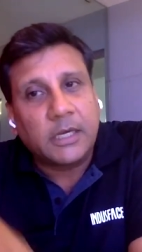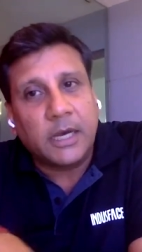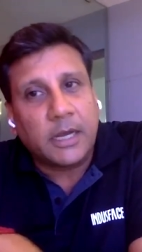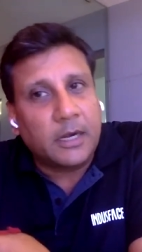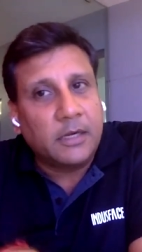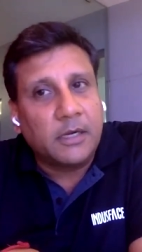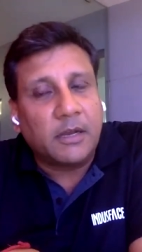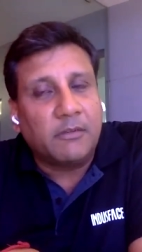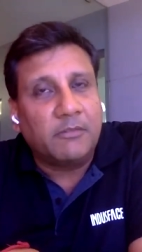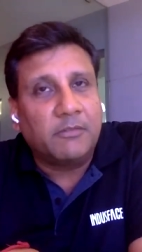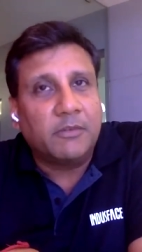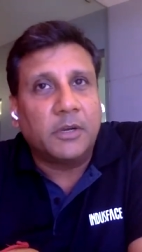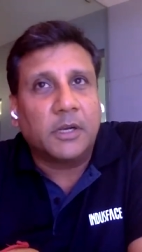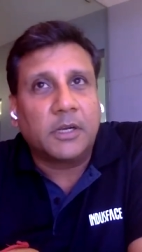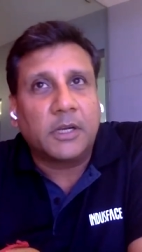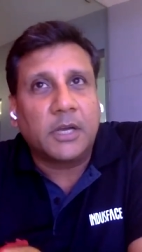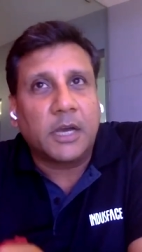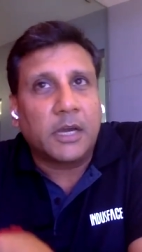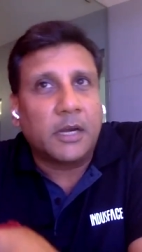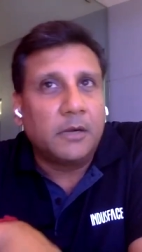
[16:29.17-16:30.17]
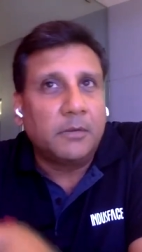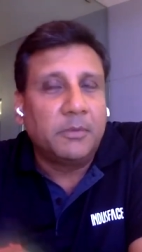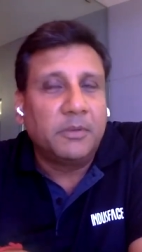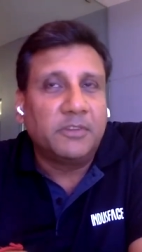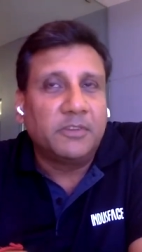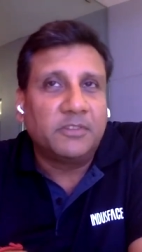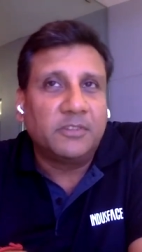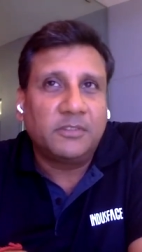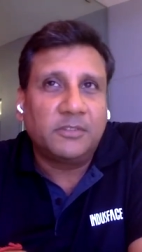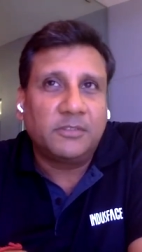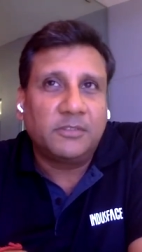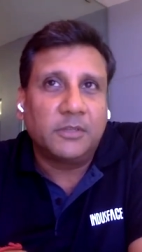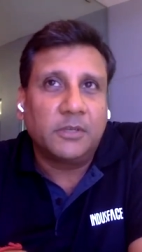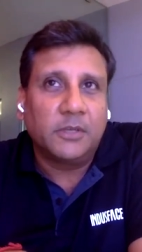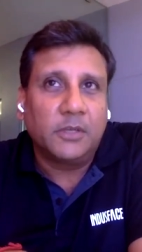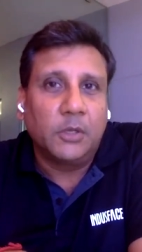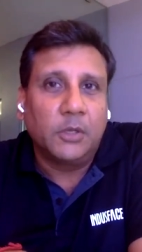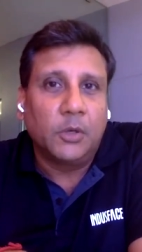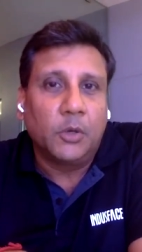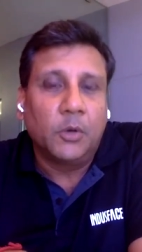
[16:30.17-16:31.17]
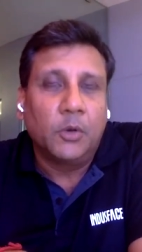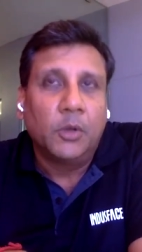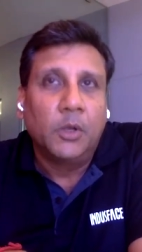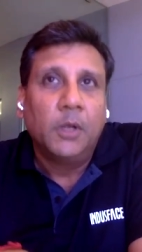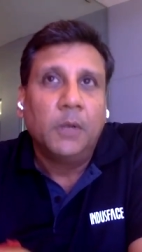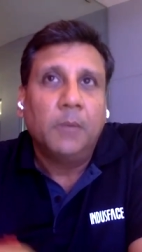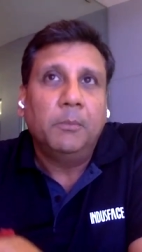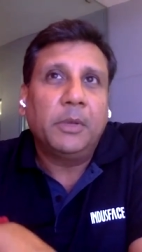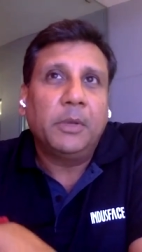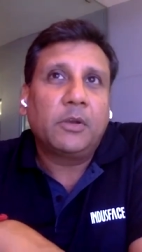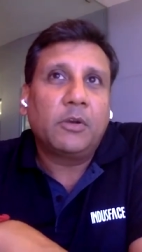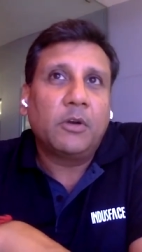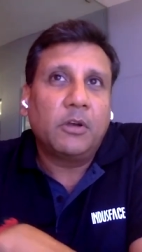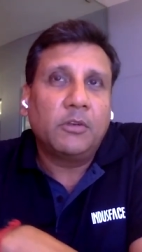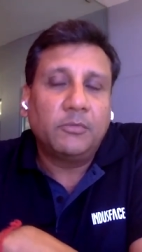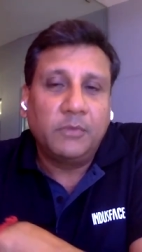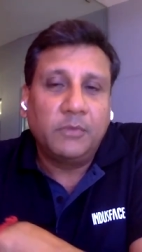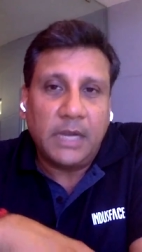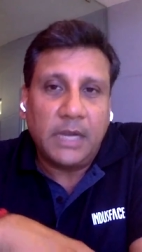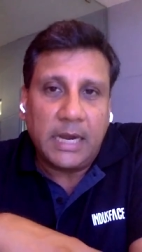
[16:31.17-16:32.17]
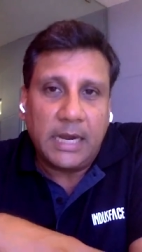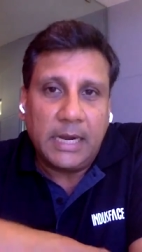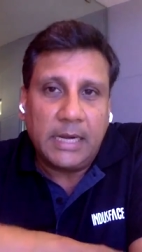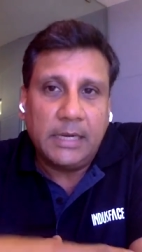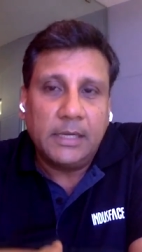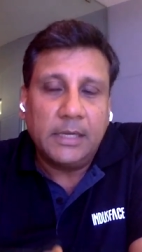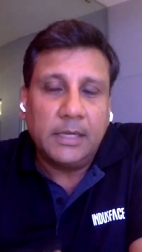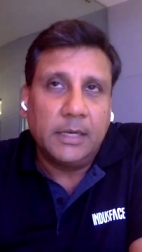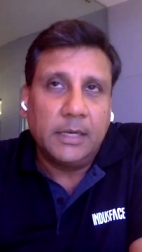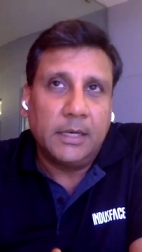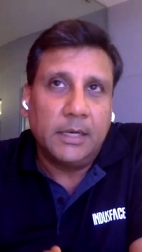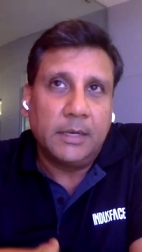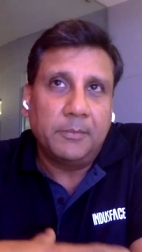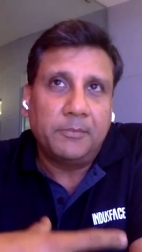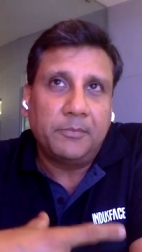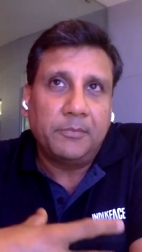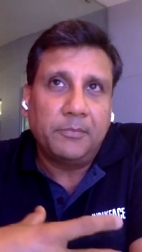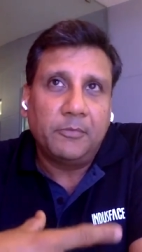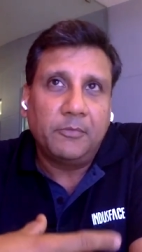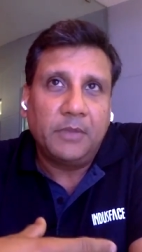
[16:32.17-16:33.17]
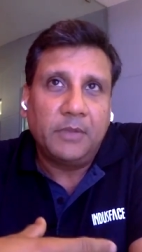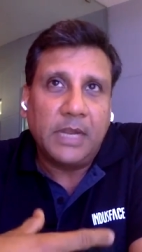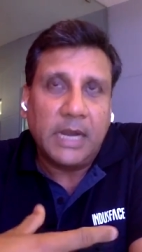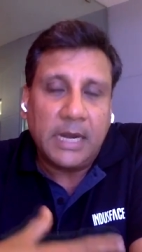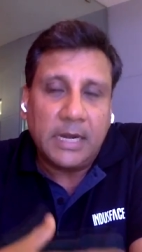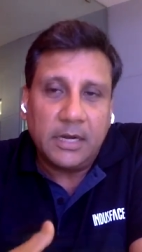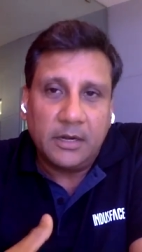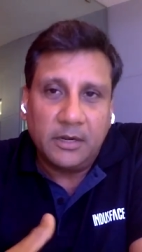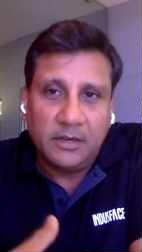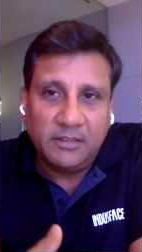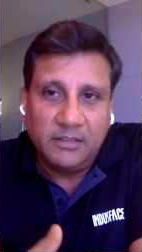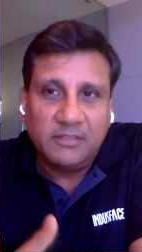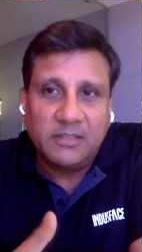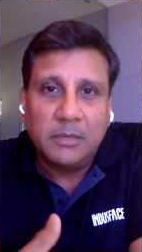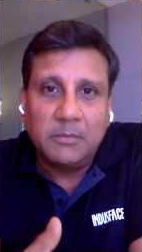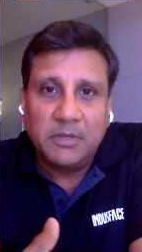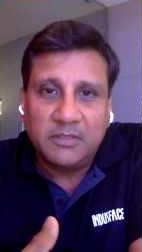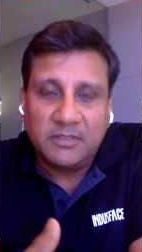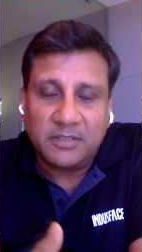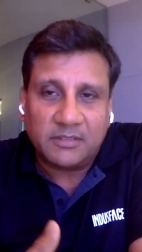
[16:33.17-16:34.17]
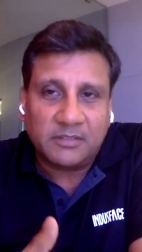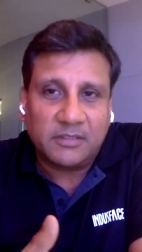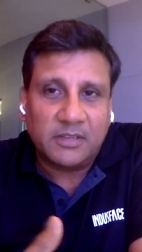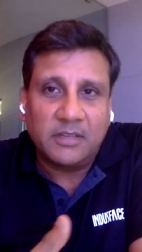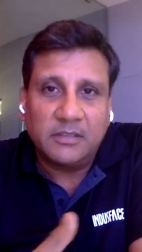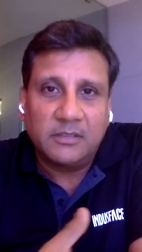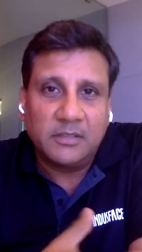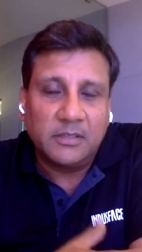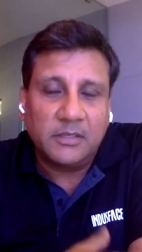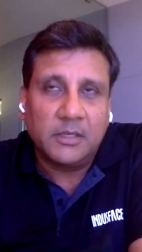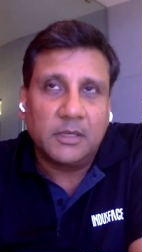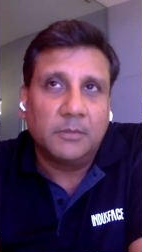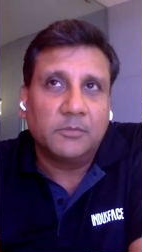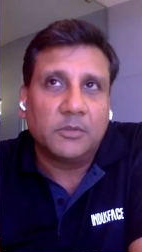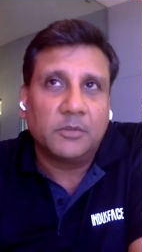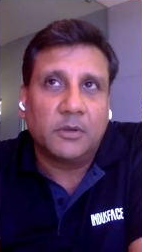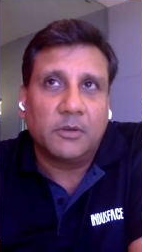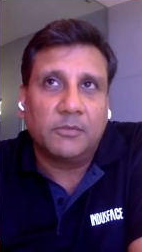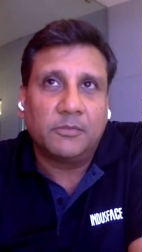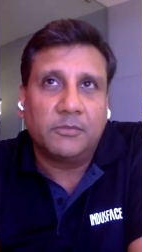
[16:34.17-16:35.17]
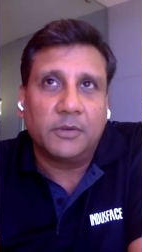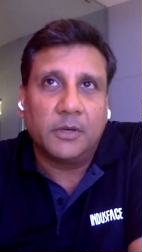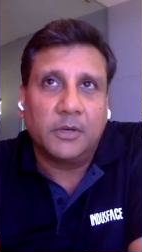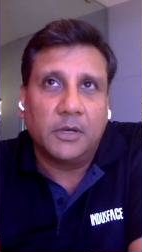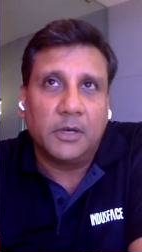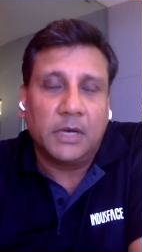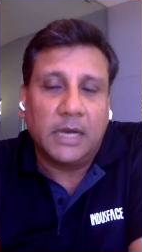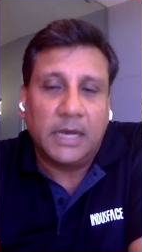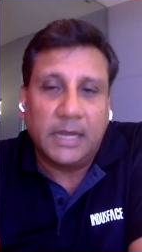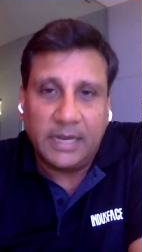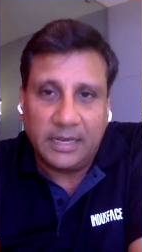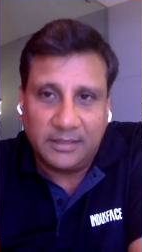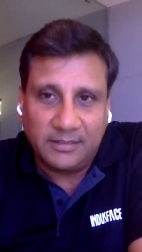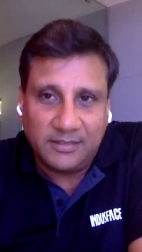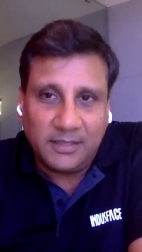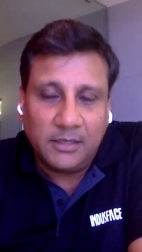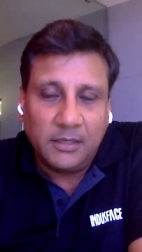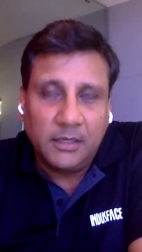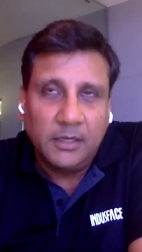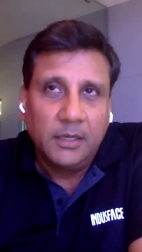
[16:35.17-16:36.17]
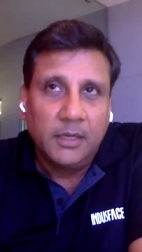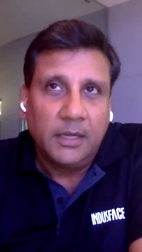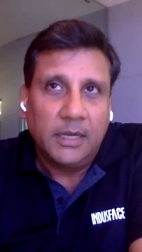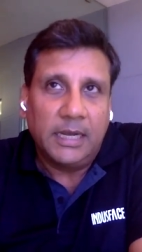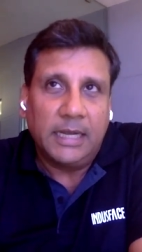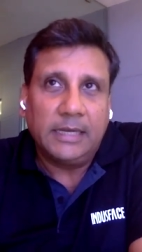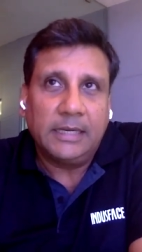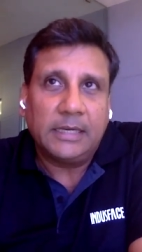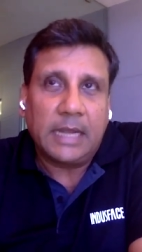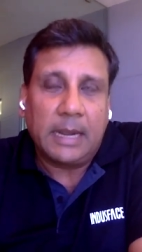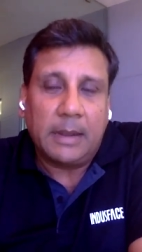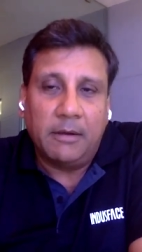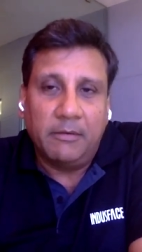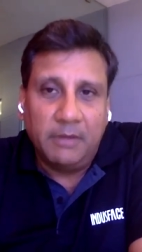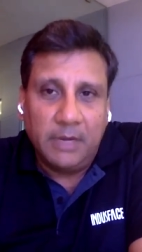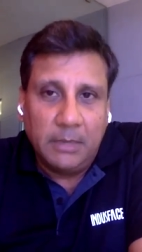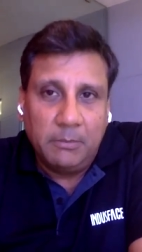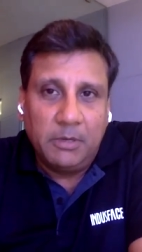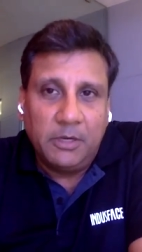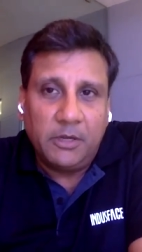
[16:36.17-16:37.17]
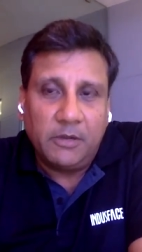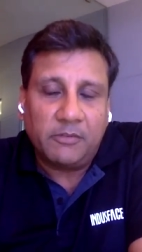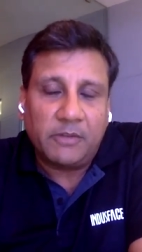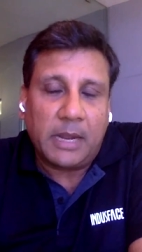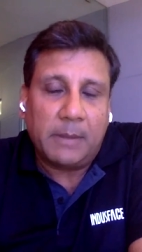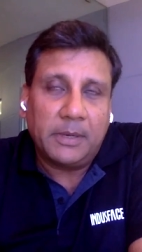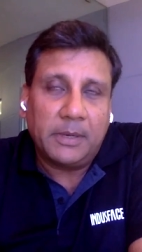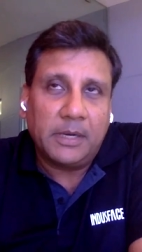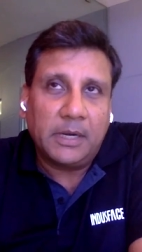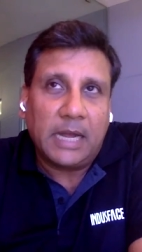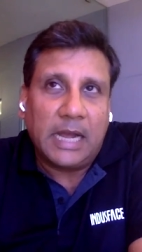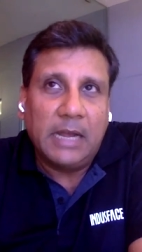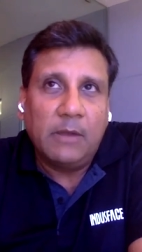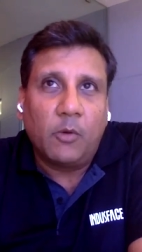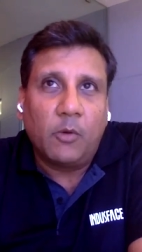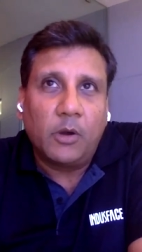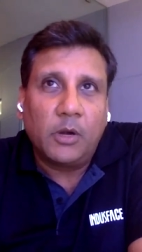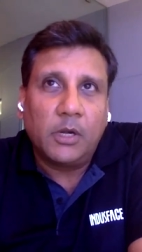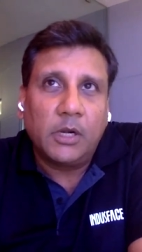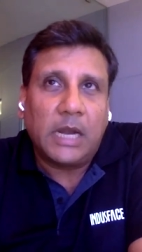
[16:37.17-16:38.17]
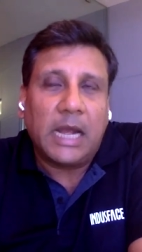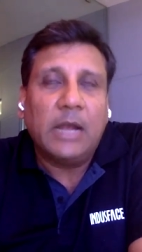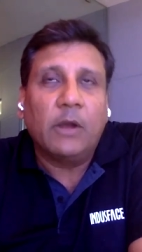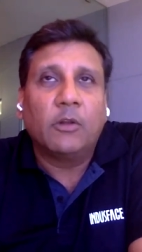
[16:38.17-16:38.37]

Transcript: the current business, because we had a reasonable success in terms of our exit and availability of capital, I